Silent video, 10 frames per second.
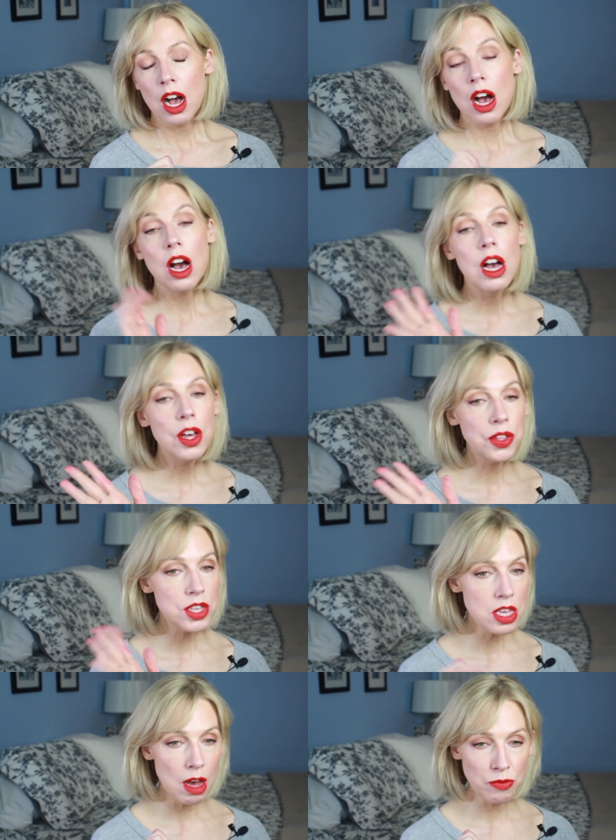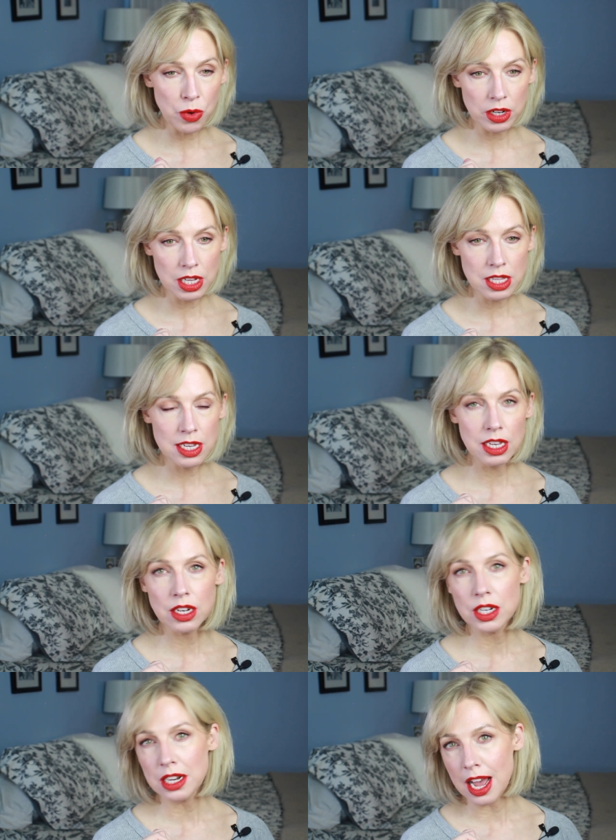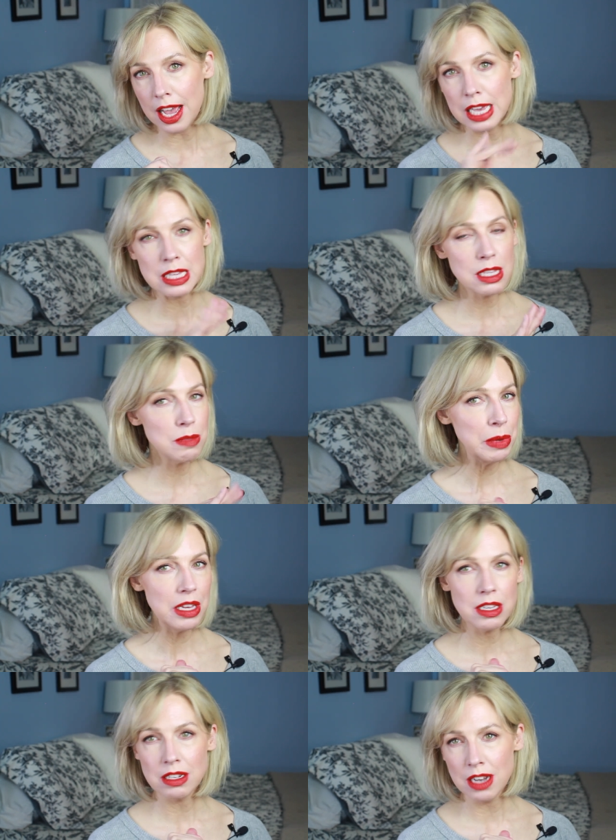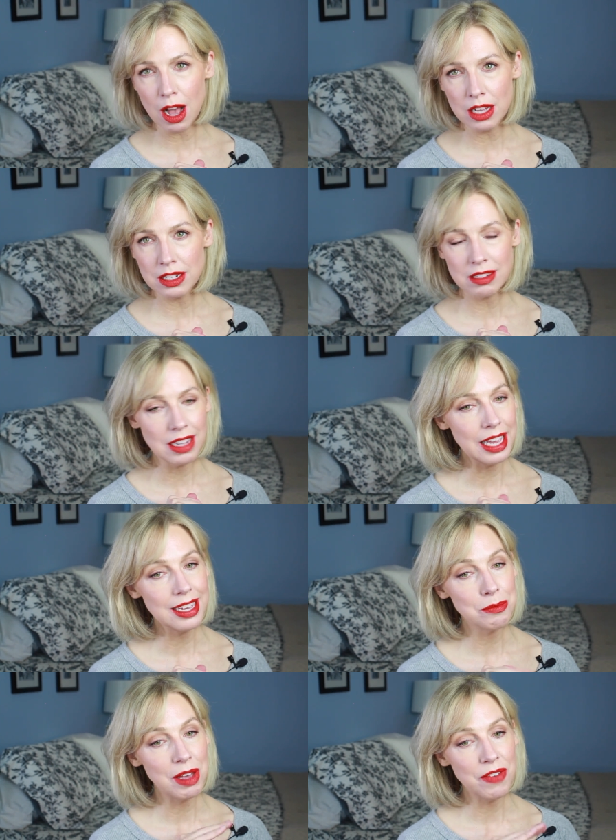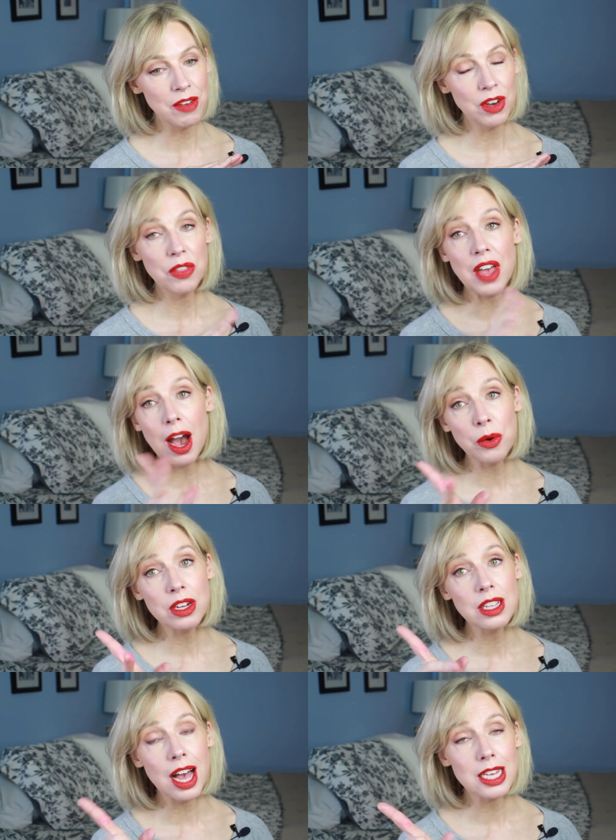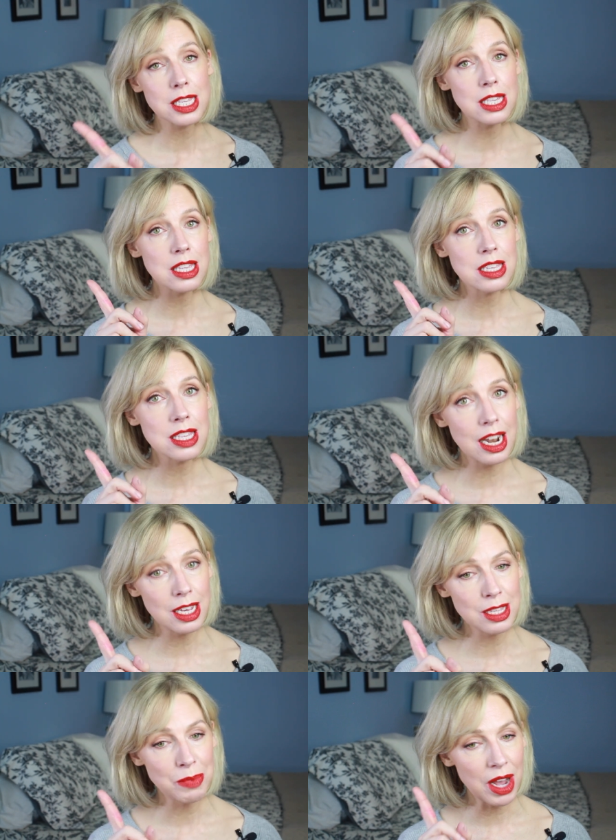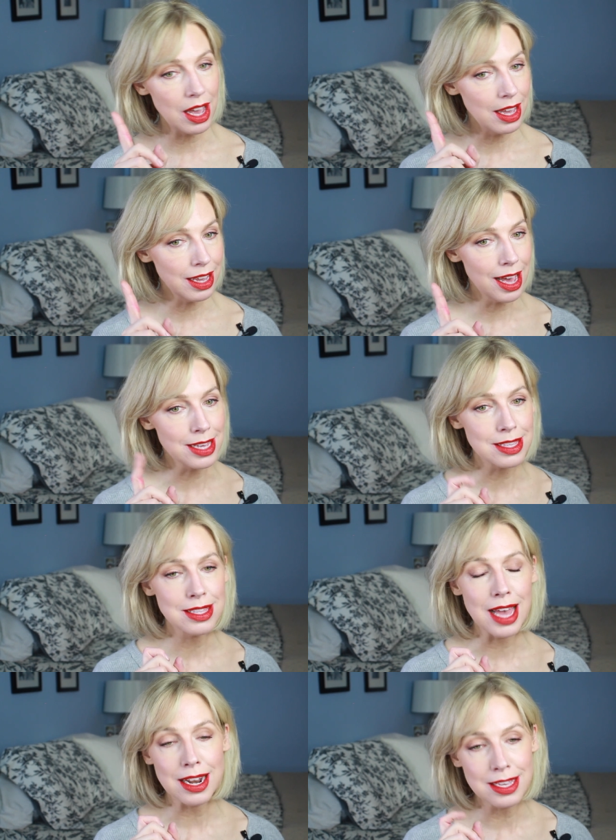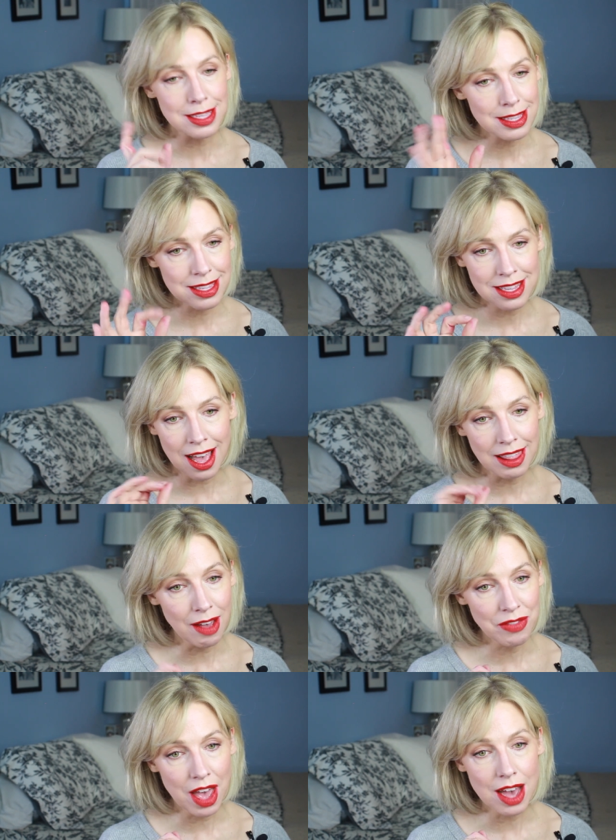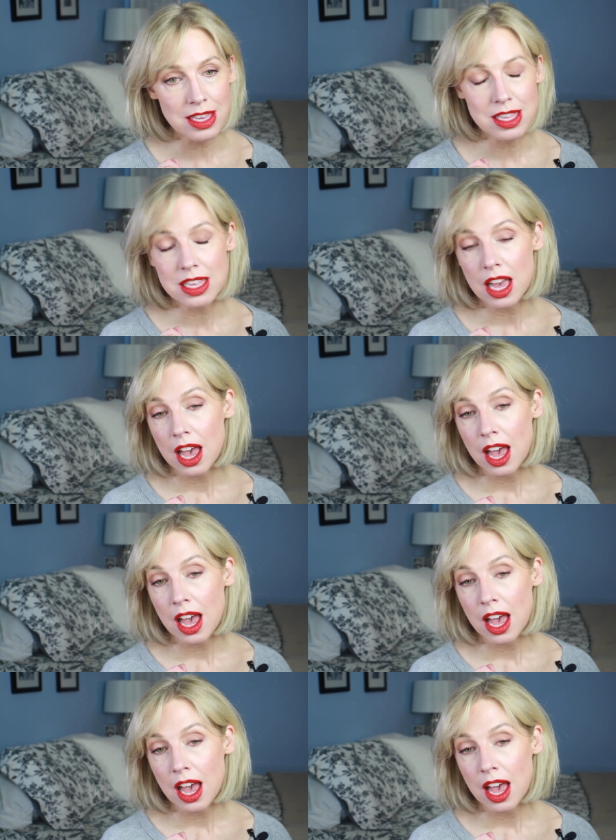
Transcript: Uh, the Tom Ford concealer, nice, but not like my favorite. The Hourglass setting spray, yes, that is, I love that.